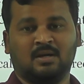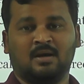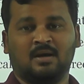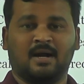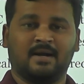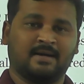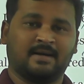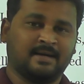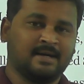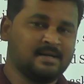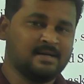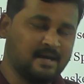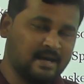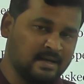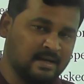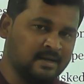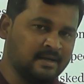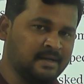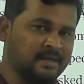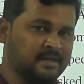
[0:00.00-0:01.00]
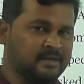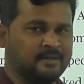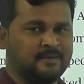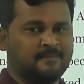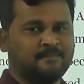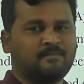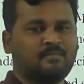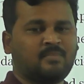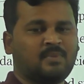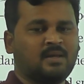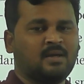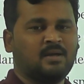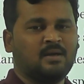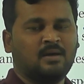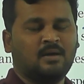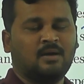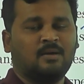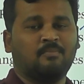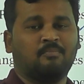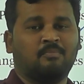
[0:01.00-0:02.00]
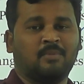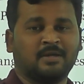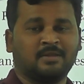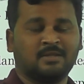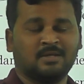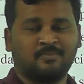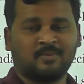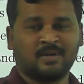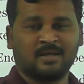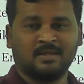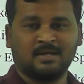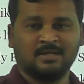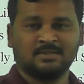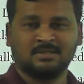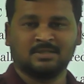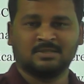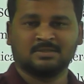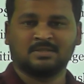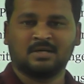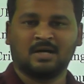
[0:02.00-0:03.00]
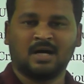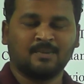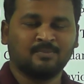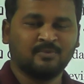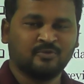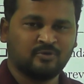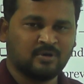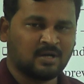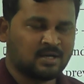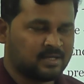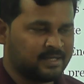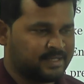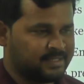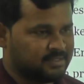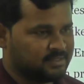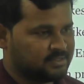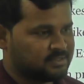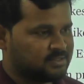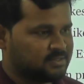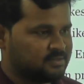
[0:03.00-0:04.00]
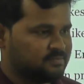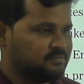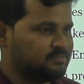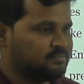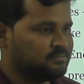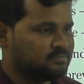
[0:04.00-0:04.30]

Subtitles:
And again, in India, Madhya Pradesh is the hub for tigers.